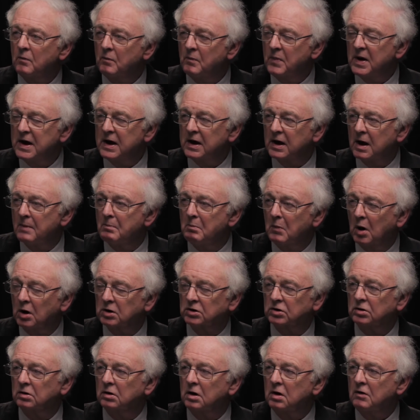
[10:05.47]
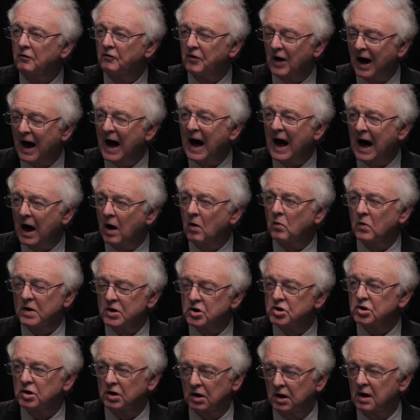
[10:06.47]
being a model for how we
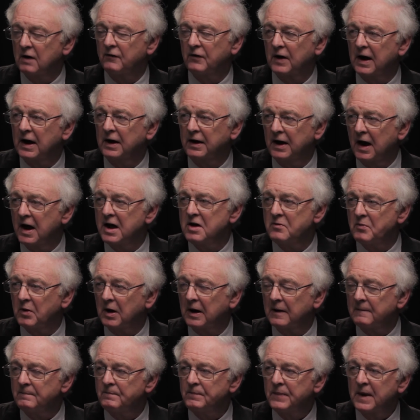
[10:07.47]
should love our neighbour.